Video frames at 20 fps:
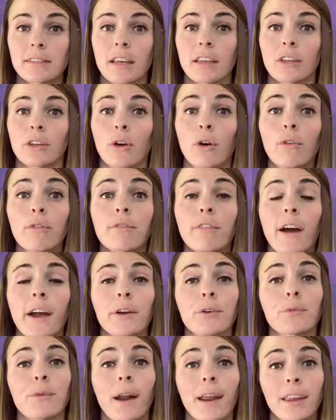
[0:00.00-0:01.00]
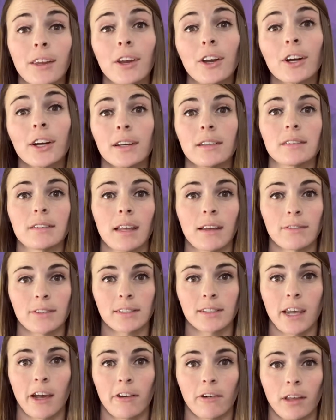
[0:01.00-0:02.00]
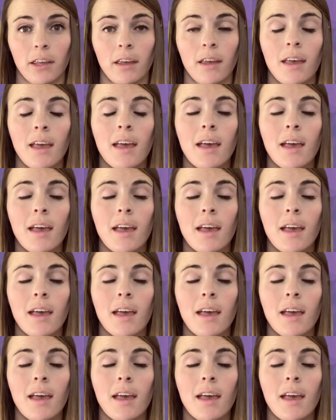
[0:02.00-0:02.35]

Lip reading: that you'll find right here in Davis County.